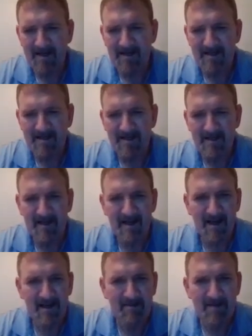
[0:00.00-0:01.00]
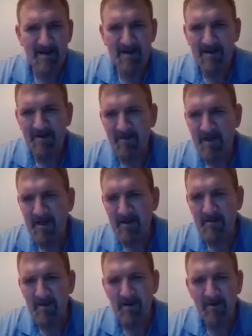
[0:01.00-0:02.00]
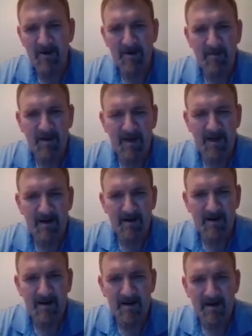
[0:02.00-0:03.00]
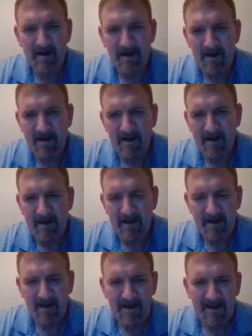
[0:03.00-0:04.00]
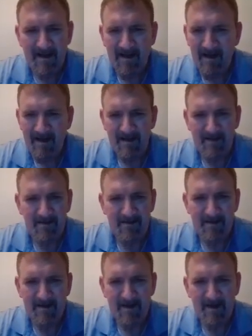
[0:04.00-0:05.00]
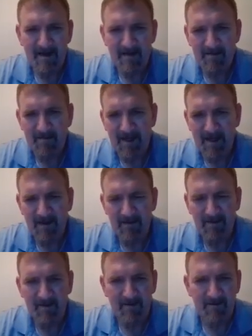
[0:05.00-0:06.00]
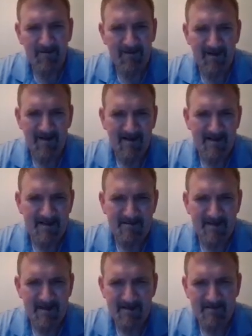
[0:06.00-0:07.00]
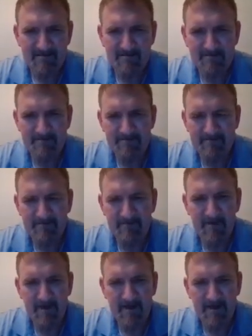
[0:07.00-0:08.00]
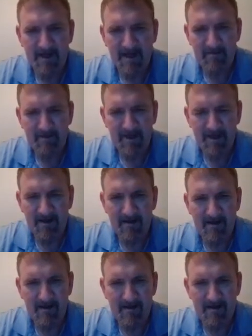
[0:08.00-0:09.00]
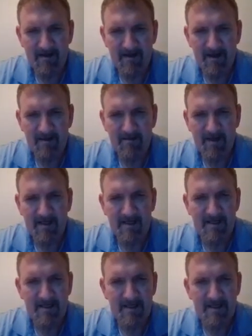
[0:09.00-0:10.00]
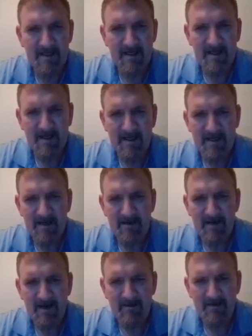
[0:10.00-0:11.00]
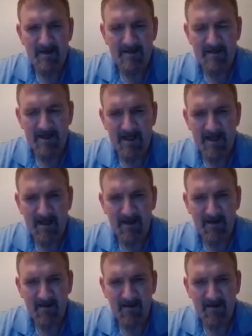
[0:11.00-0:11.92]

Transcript: It's limped to me by one player. King deuce, backdoor flush, but really top pair, not much. Not much for that kicker.